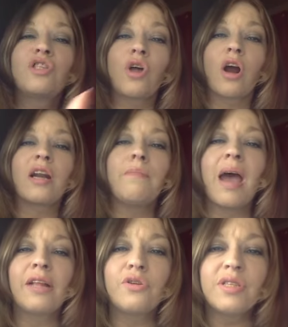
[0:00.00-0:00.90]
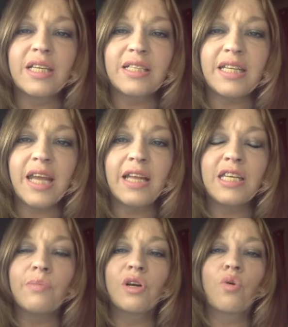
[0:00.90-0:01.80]
started in Matthew sixteen
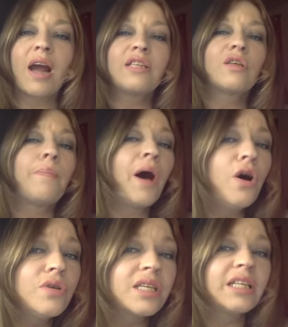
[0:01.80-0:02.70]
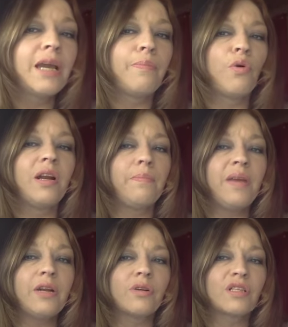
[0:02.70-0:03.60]
eighteen when Christ supposedly appointed
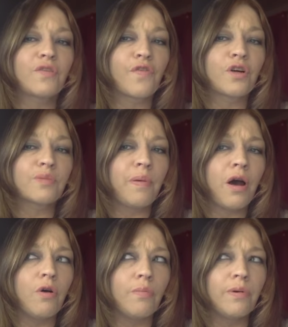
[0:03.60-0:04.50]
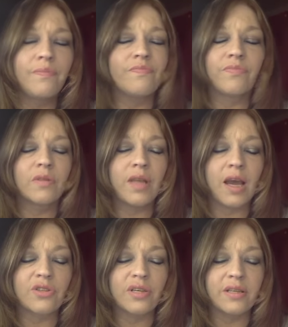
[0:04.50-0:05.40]
Peter as the first pope.
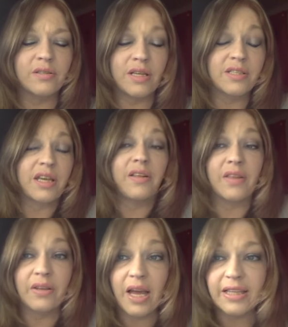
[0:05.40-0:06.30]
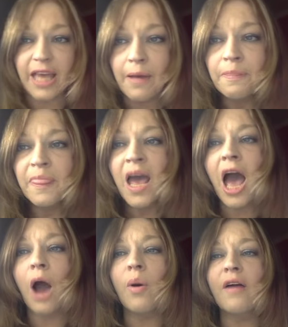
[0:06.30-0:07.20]
Actually, it doesn't say anything like that.
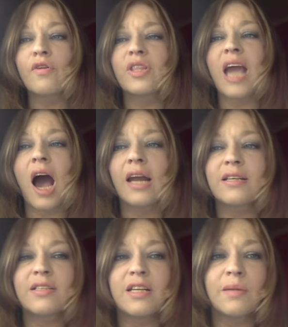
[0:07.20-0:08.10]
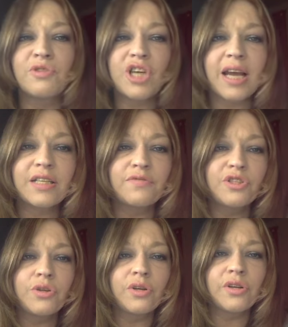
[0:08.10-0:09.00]
However, the honest and objective
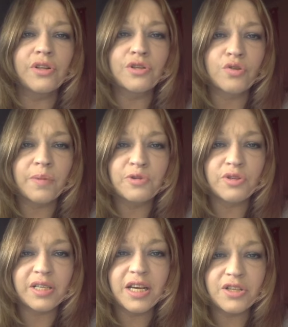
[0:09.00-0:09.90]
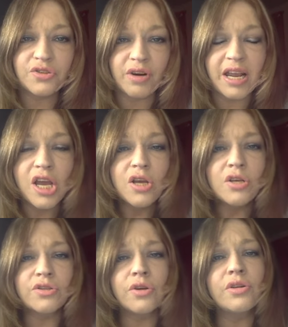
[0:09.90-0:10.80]
student of the scriptures and history
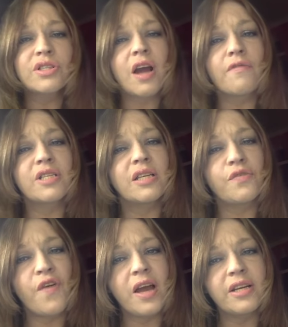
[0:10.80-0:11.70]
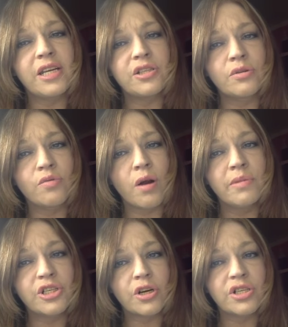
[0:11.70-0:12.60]
soon discovers that the foundation of the
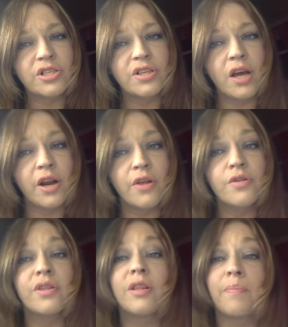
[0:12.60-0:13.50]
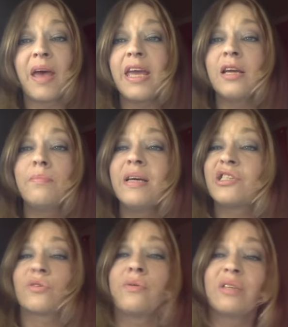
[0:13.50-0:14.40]
Roman Church is none other than the pagan
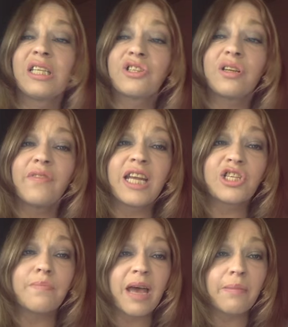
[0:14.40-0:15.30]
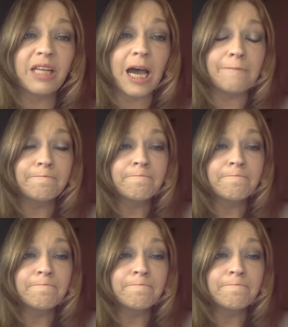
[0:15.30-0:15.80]
mystery religion of ancient Babylon.